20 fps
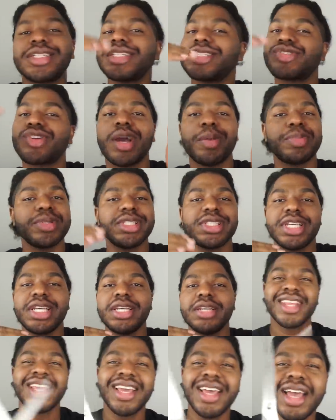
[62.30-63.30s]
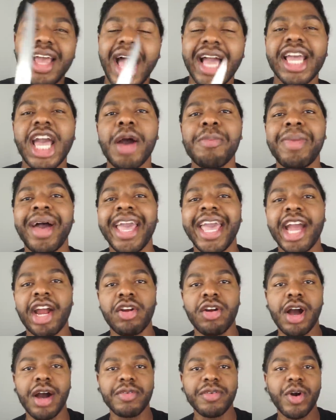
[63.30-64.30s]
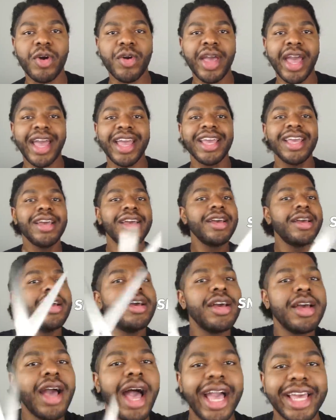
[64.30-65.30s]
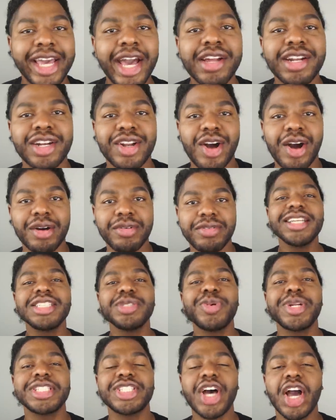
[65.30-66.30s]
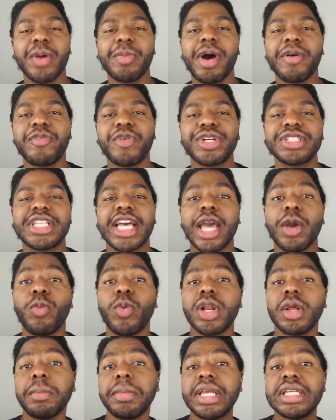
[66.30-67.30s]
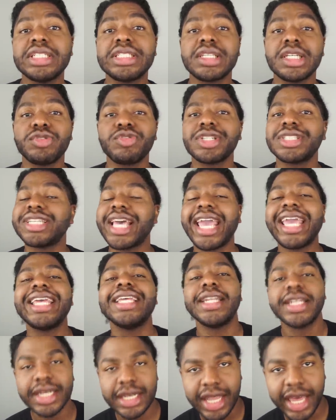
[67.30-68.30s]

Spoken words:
a discrepancy. I cut my hair off, okay? I cut it off. I just wanna talk about for a second what it means to retain